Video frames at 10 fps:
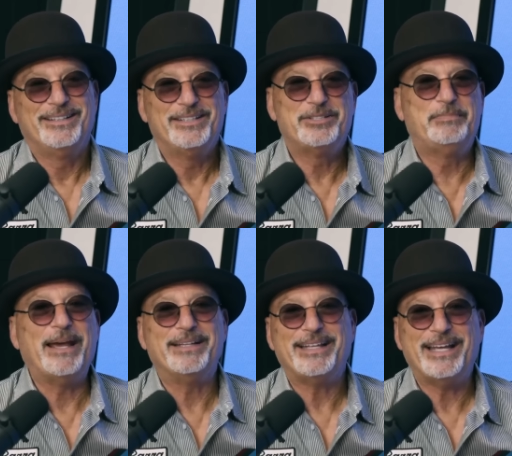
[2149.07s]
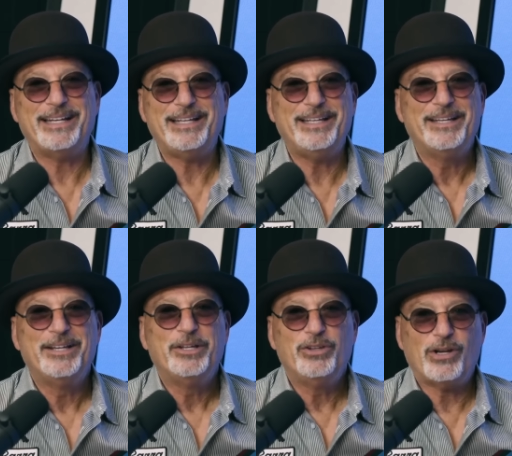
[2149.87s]
spent any
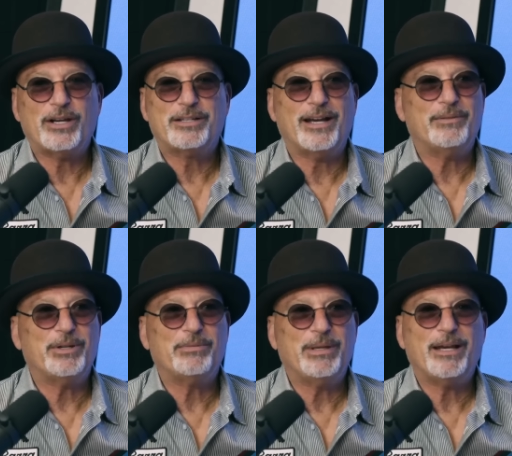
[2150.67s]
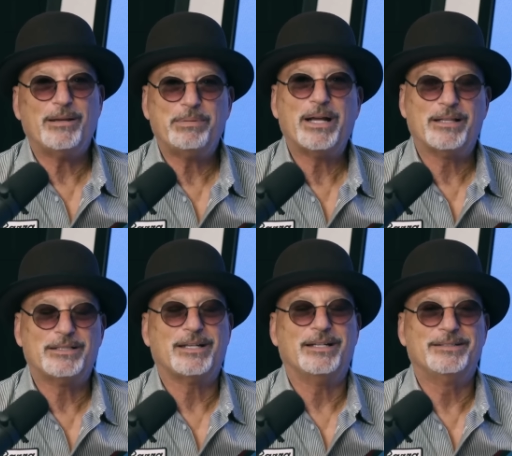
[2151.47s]
dark time with me, I
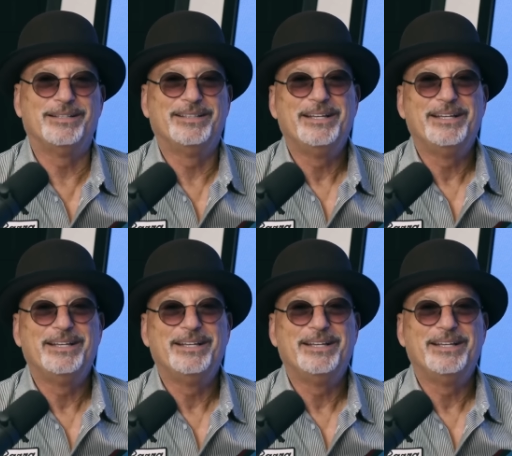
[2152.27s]
apologize.